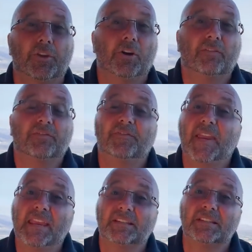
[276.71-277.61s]
There are
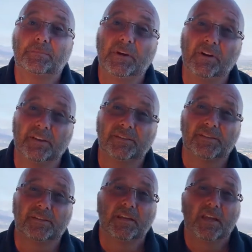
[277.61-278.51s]
fake
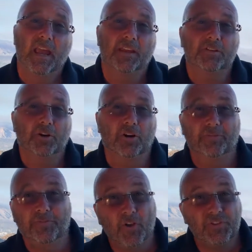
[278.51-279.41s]
spirits and there are
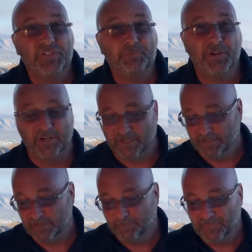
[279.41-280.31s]
false
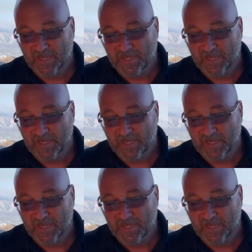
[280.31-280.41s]
spirits.